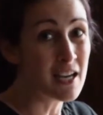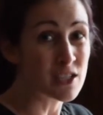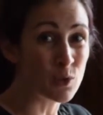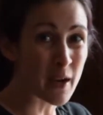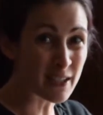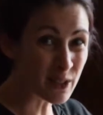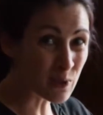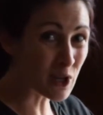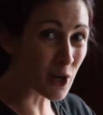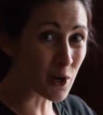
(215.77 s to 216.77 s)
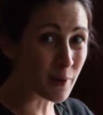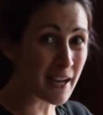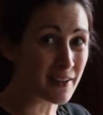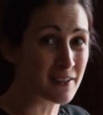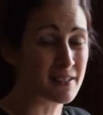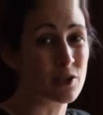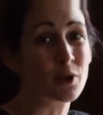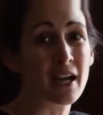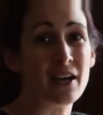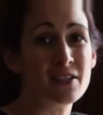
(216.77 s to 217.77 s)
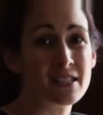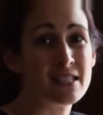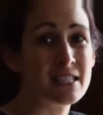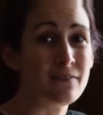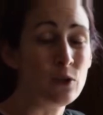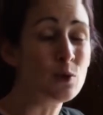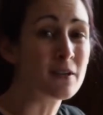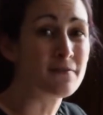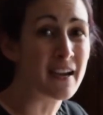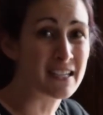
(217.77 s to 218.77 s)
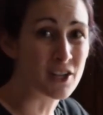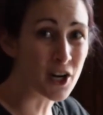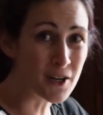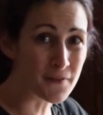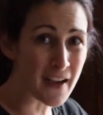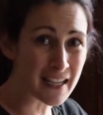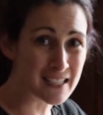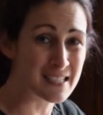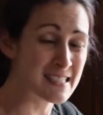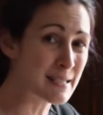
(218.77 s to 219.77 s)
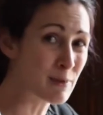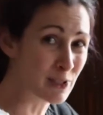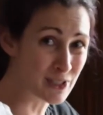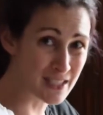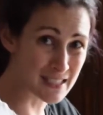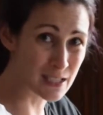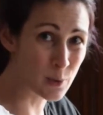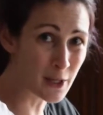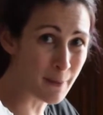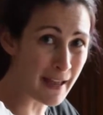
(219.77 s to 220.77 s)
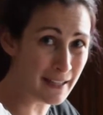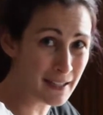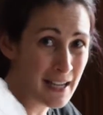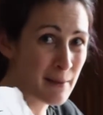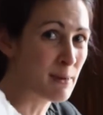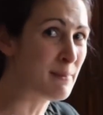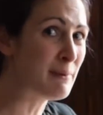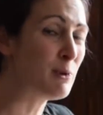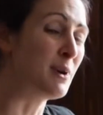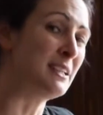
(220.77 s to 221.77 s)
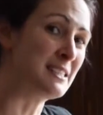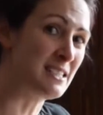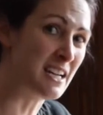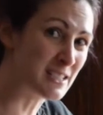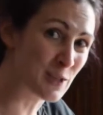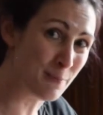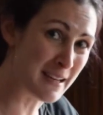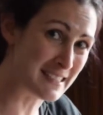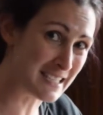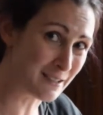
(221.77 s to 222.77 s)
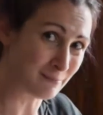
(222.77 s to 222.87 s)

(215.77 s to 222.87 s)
So why don't you go around your house and see if you can find an artifact similar to this quill pen, but maybe one that's not so messy.